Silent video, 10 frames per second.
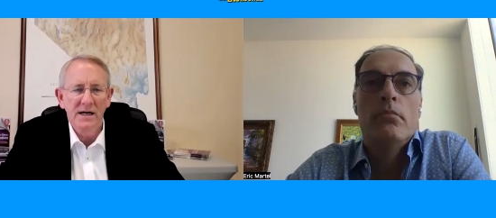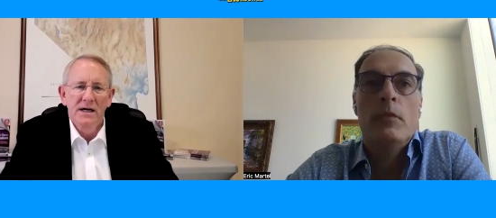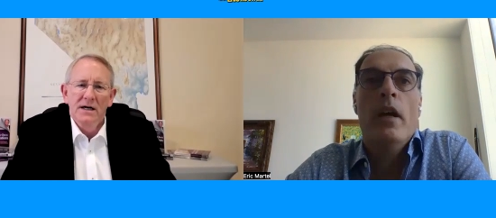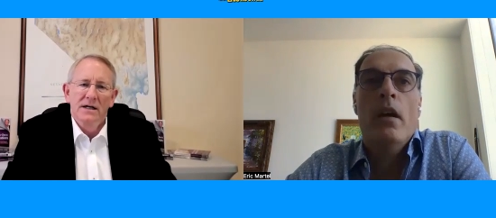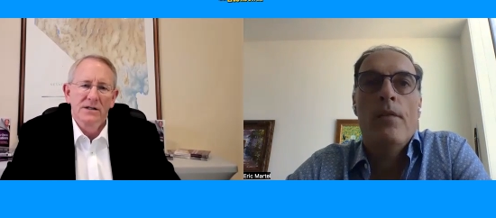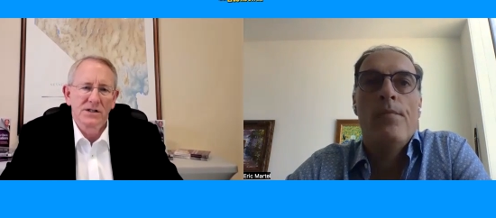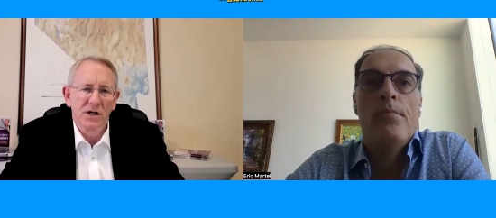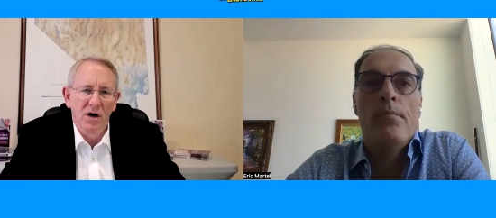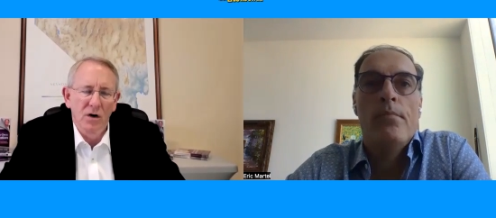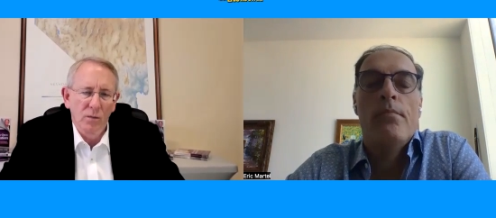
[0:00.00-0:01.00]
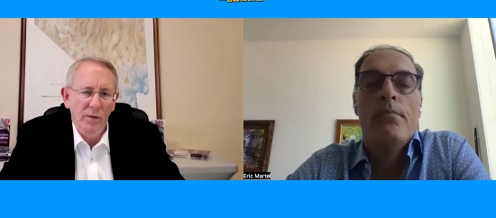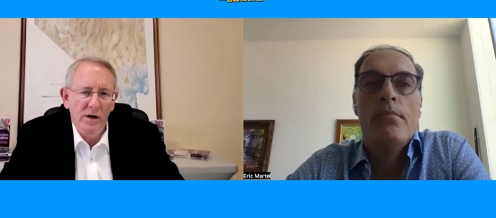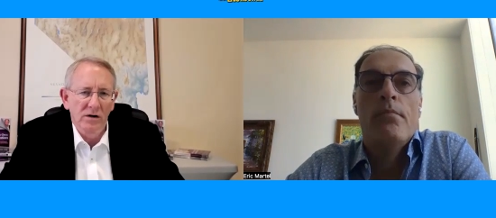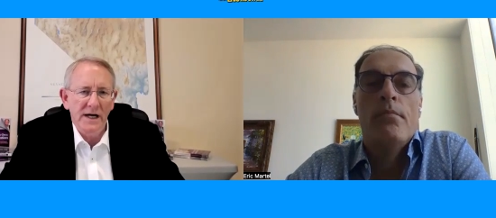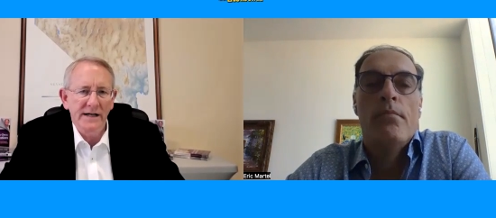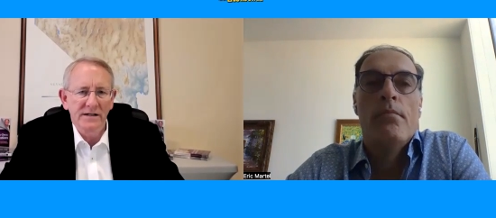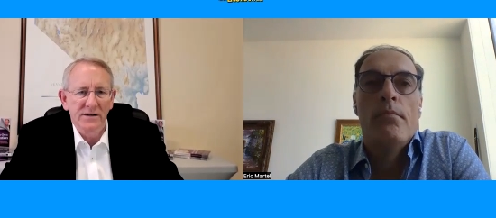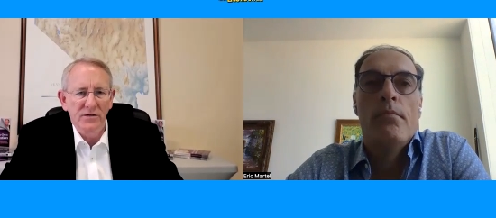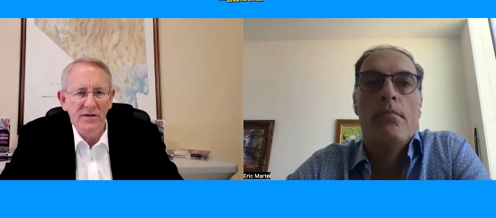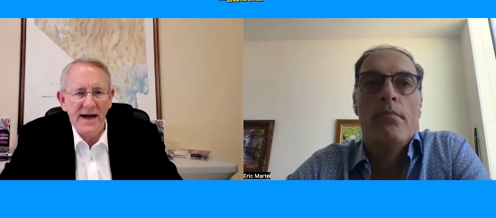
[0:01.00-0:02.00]
Speaker 1: Yeah. So we don't like to
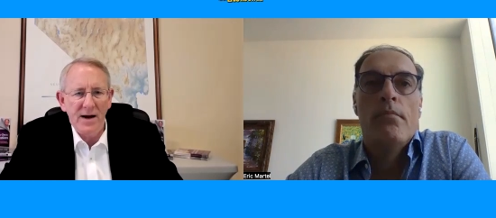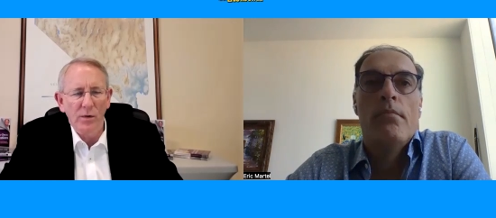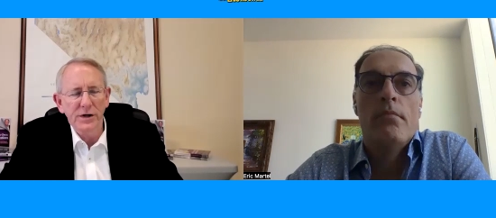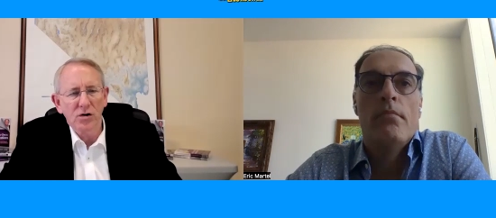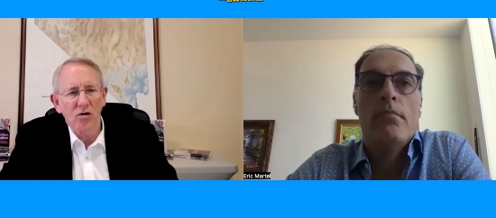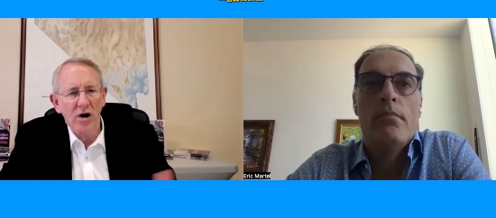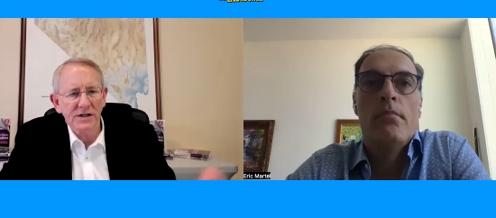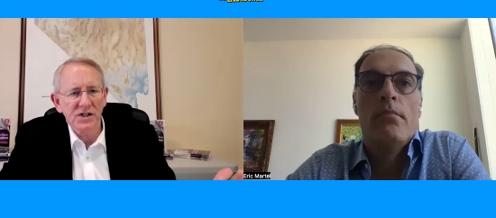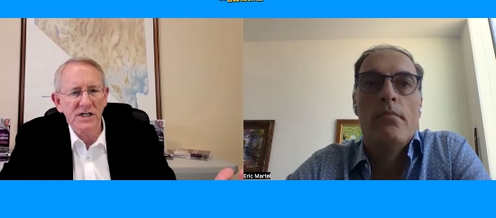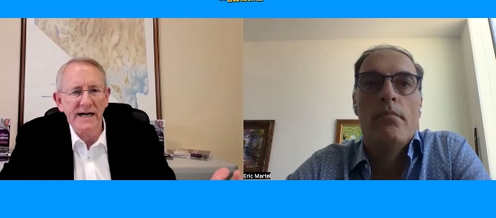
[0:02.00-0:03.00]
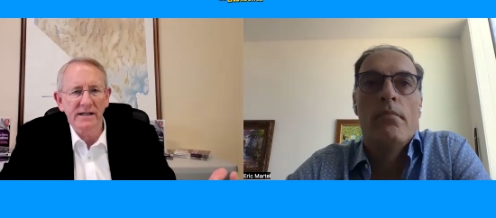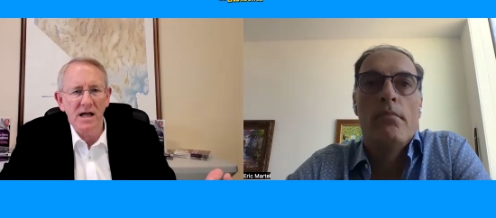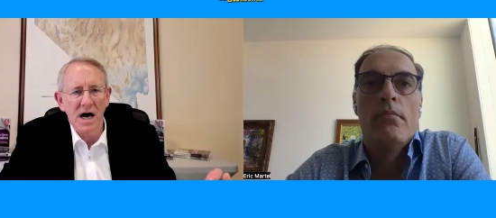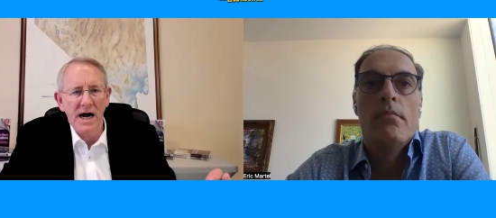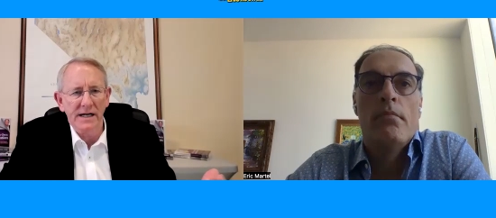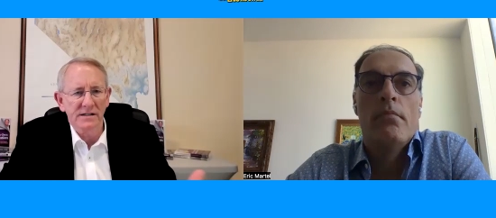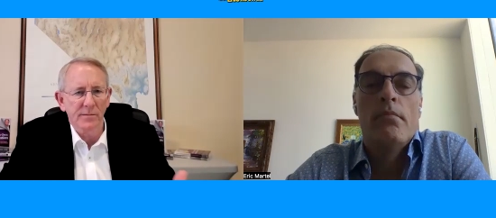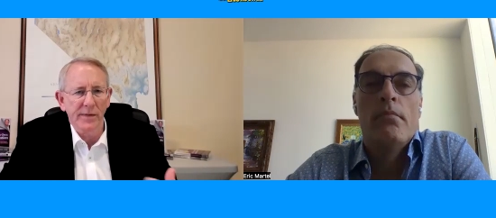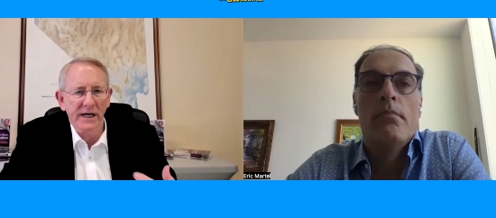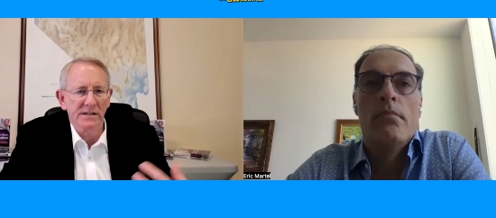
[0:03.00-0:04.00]
do that. When you cross state lines,
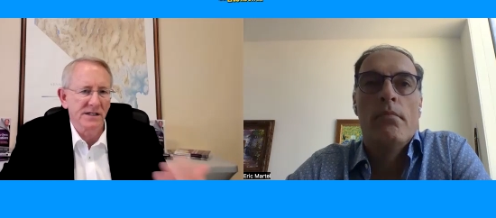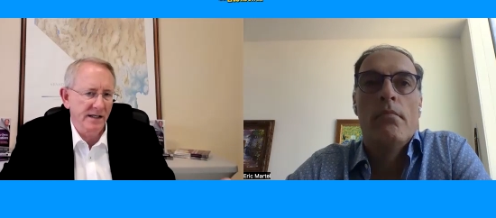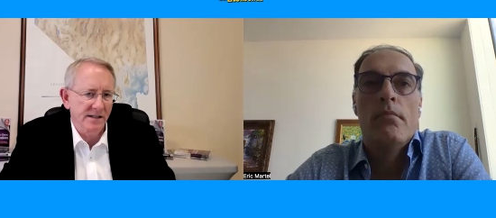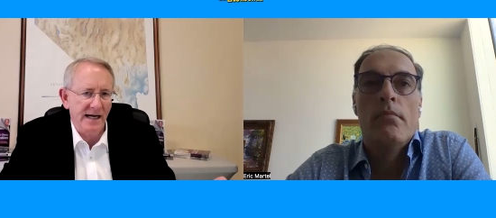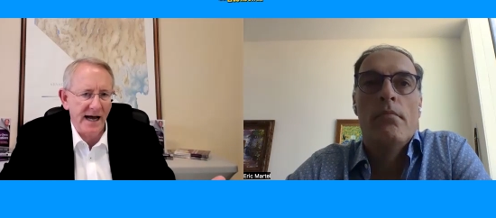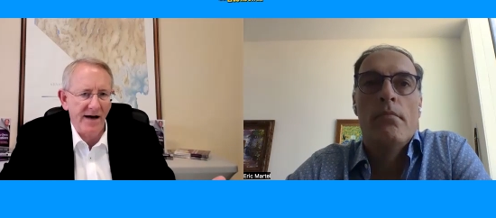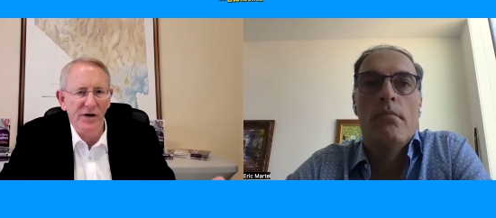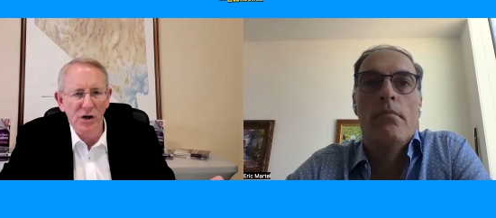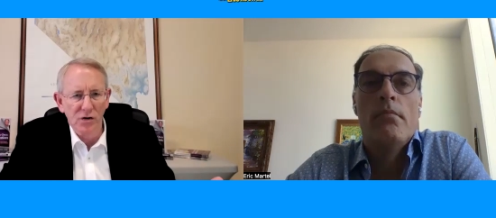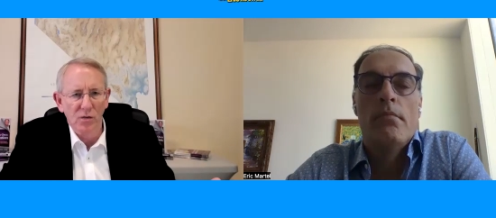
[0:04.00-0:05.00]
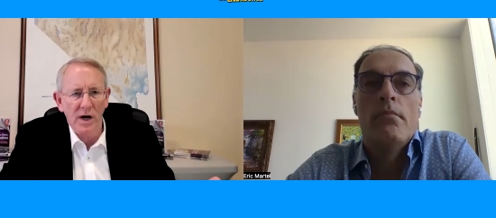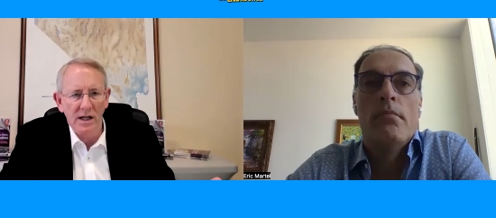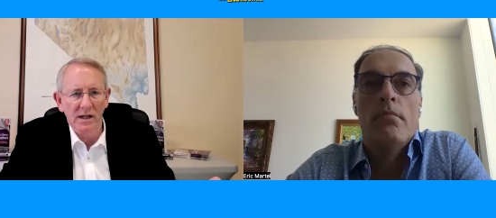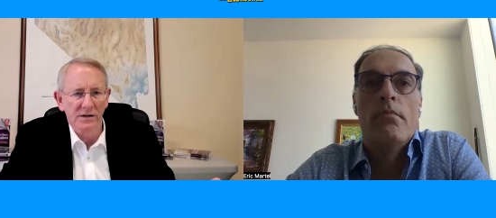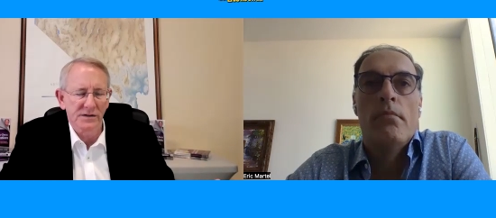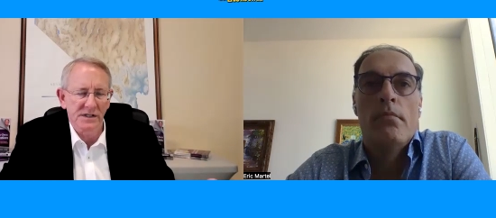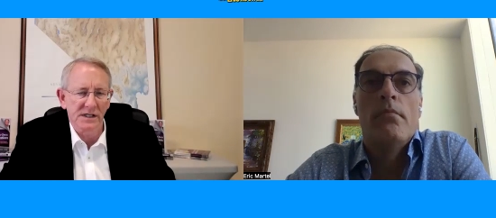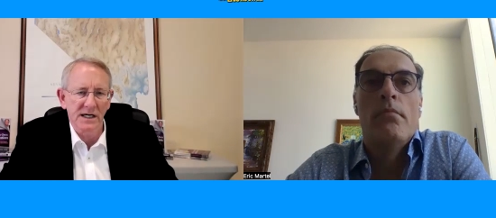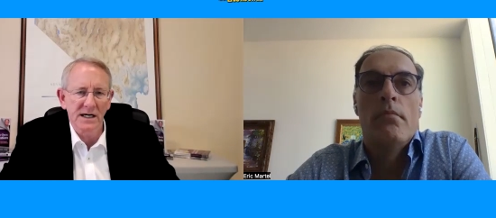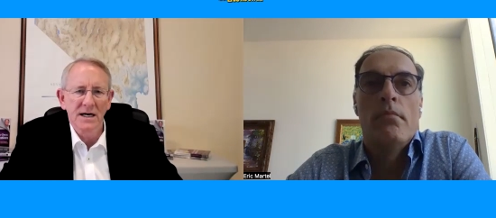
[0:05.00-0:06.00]
it makes sense to have a new
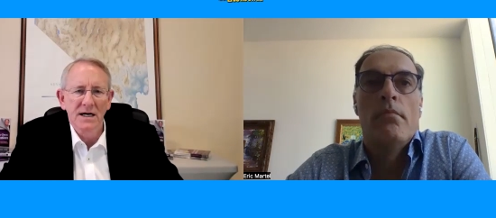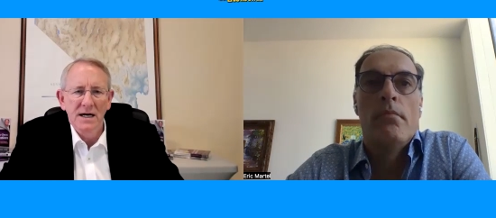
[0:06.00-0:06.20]
LLC.